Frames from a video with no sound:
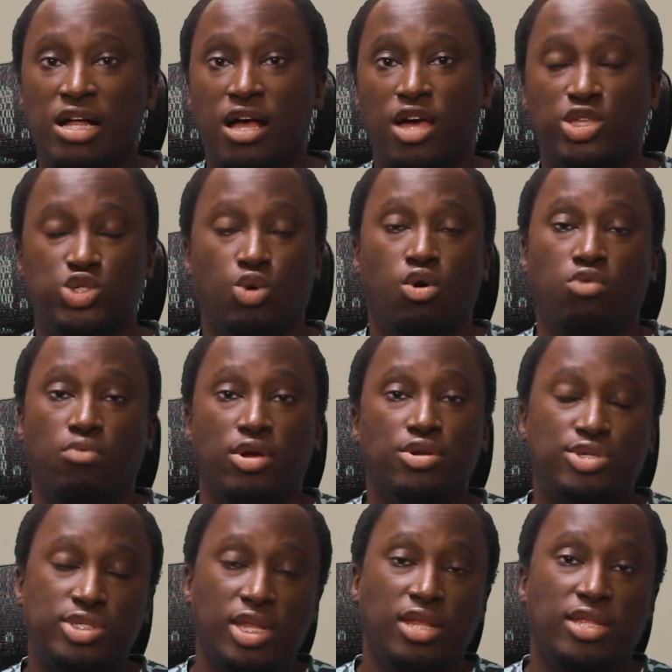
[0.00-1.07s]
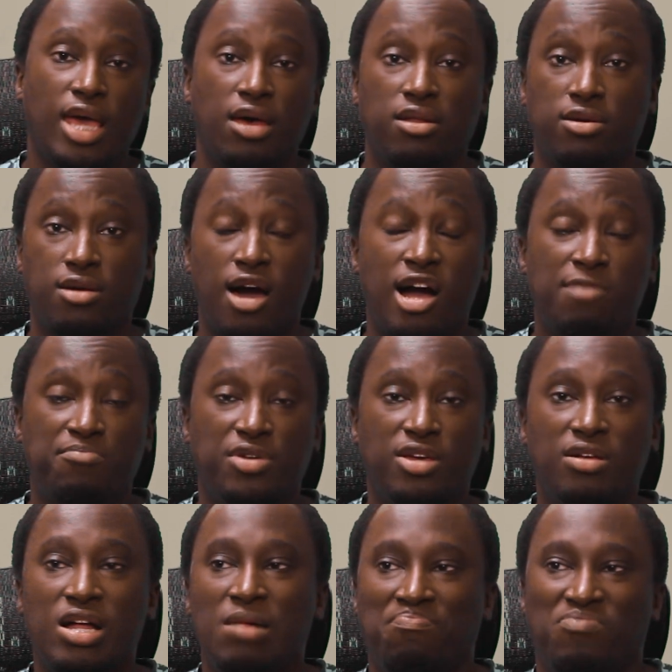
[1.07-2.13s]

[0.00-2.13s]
a Zord where you're sitting down in a cockpit.